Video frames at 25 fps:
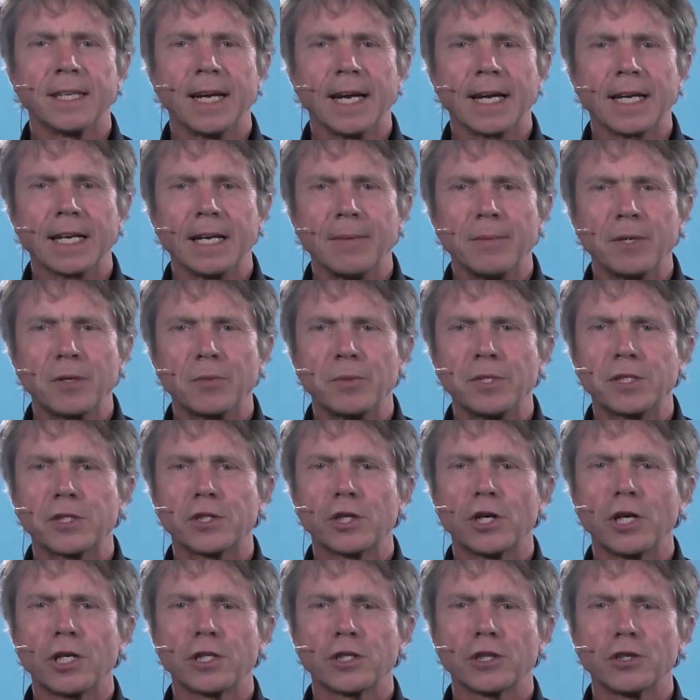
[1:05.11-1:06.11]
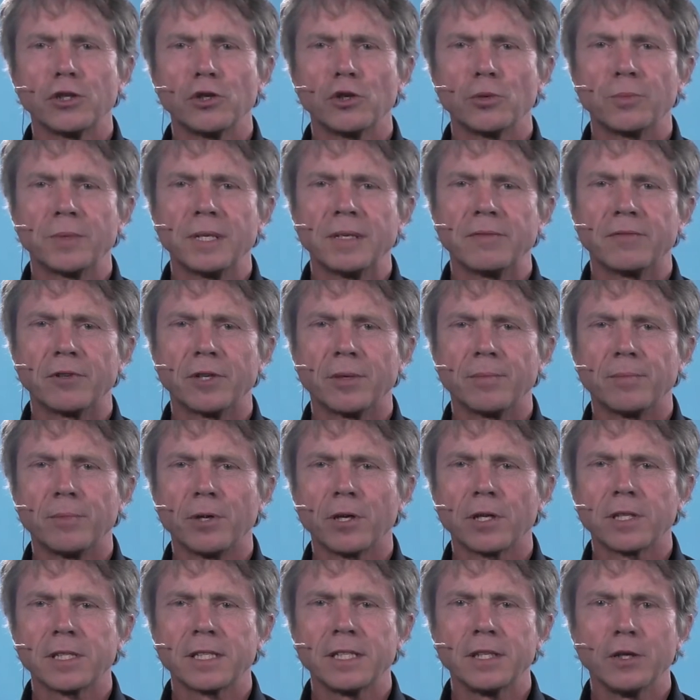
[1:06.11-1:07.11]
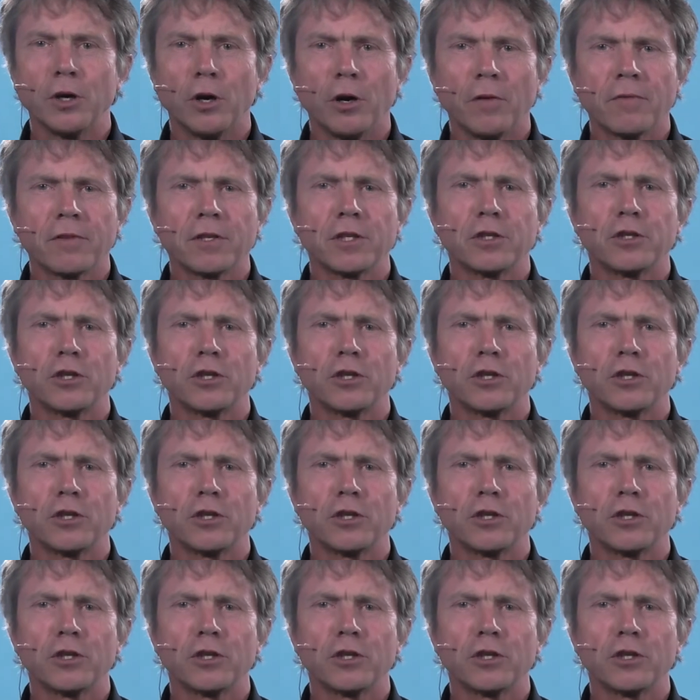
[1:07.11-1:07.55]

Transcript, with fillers: academic research on European foreign policy often